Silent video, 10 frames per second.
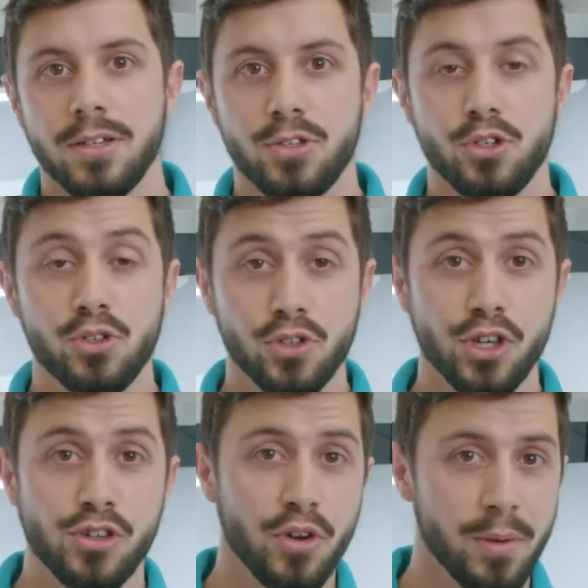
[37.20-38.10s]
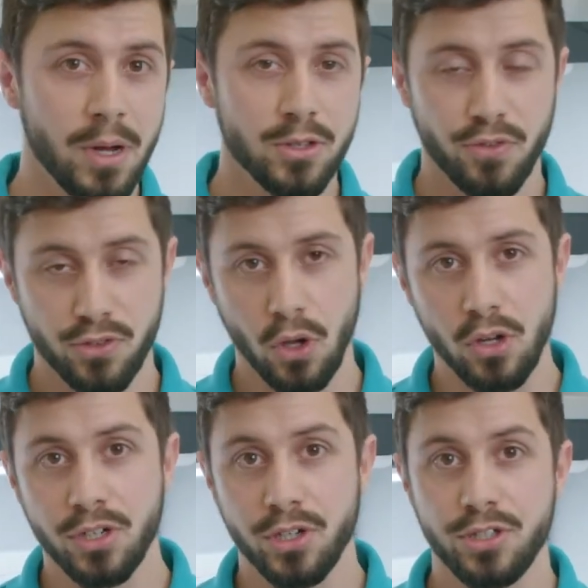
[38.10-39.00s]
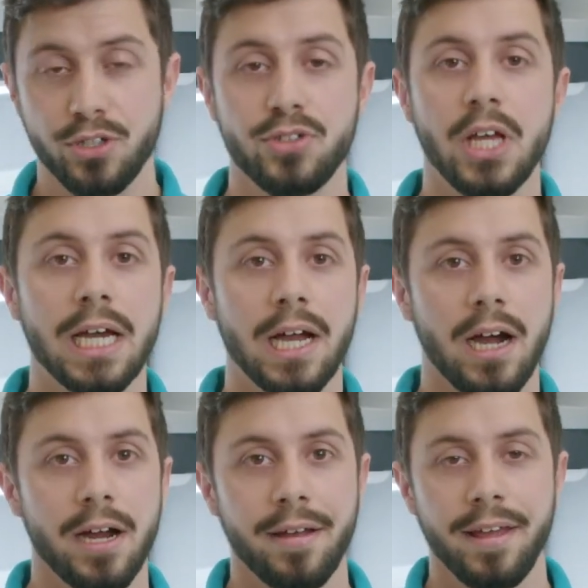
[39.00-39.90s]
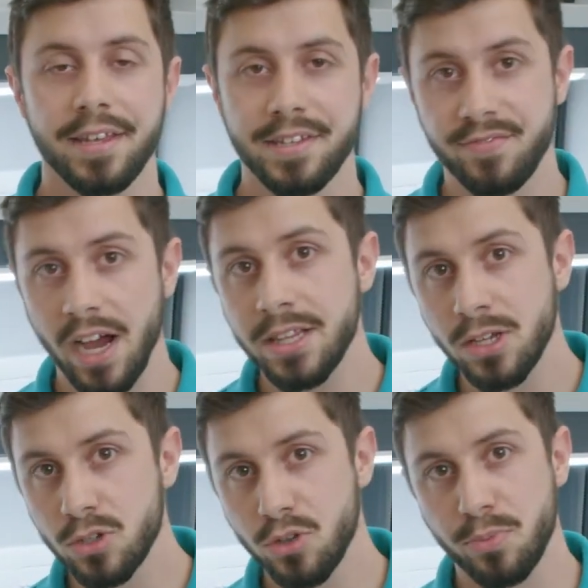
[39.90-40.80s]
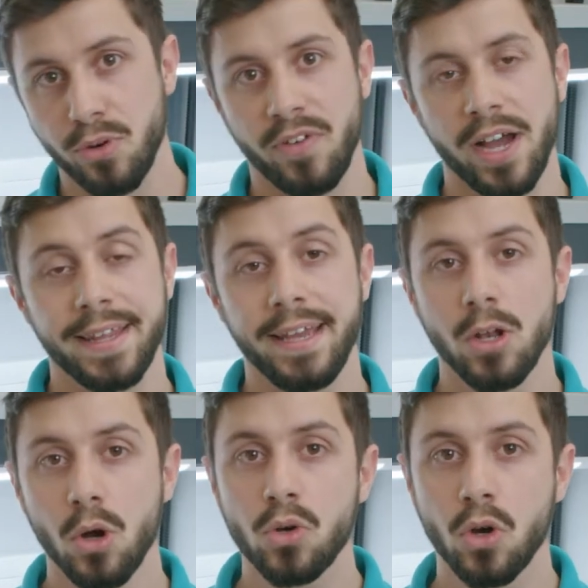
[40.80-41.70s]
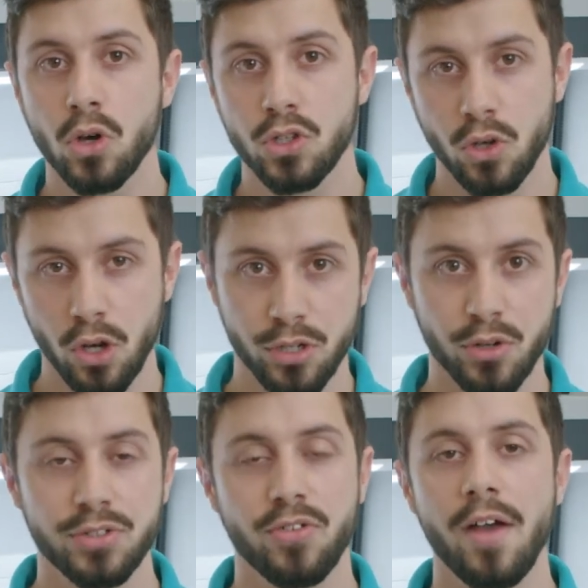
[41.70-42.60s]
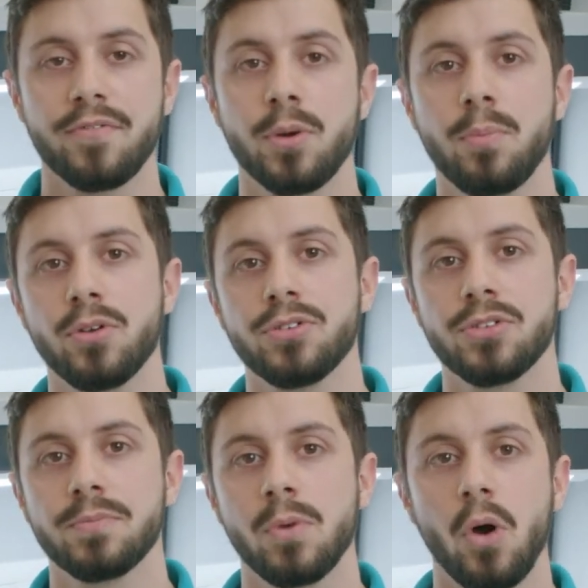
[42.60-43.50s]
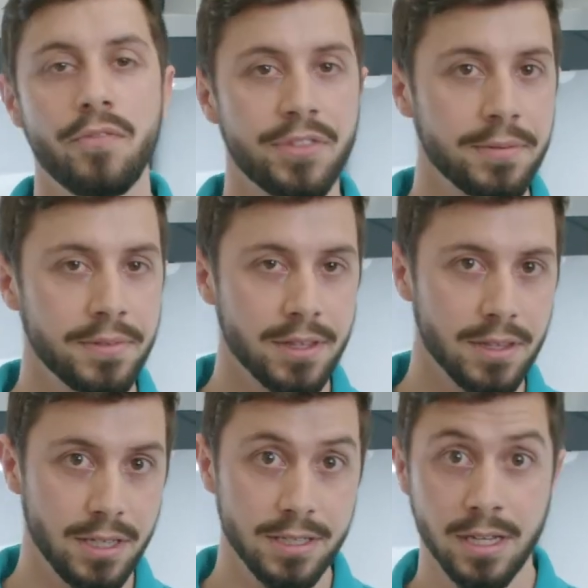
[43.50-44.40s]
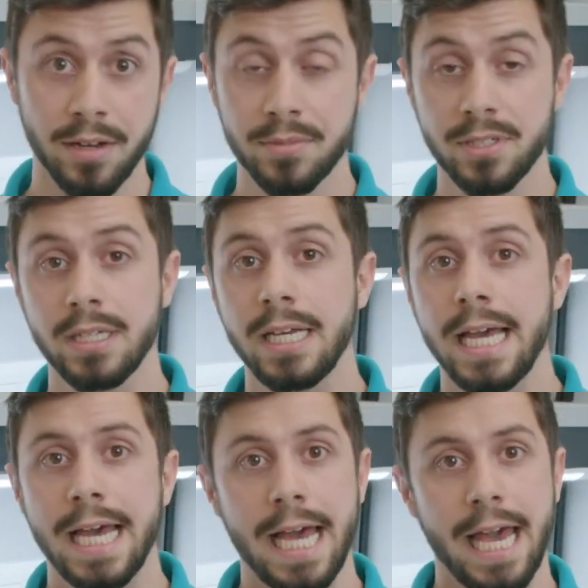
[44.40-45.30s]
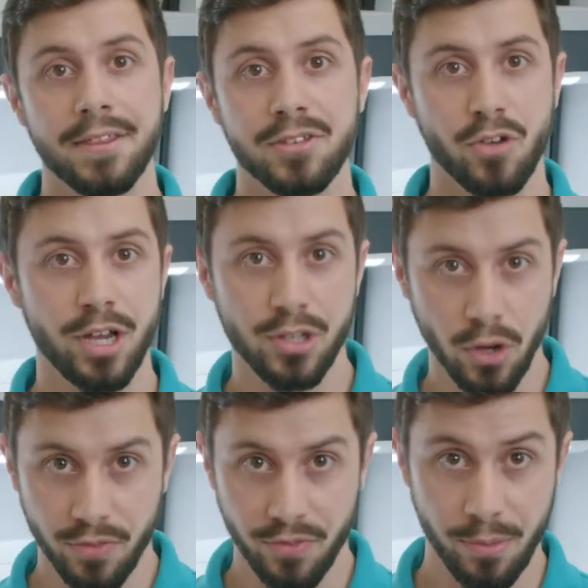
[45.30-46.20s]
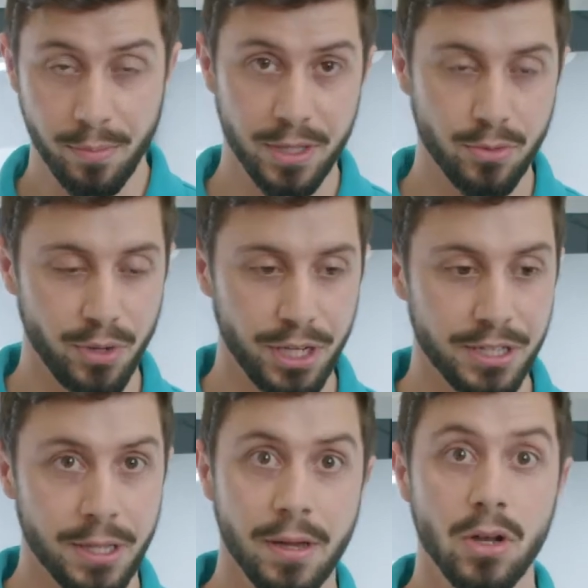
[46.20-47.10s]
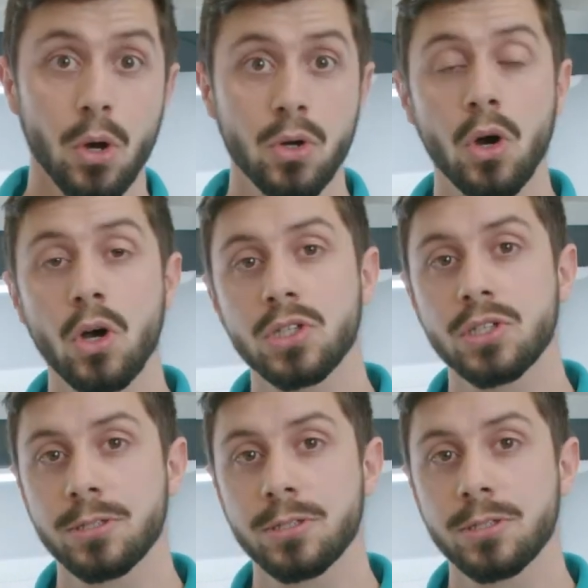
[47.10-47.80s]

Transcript: Due to the sheer amount of solenoids used in a car, it is vital to provide a low-cost solenoid drive topology. Often, this comes at the trade-off between low cost,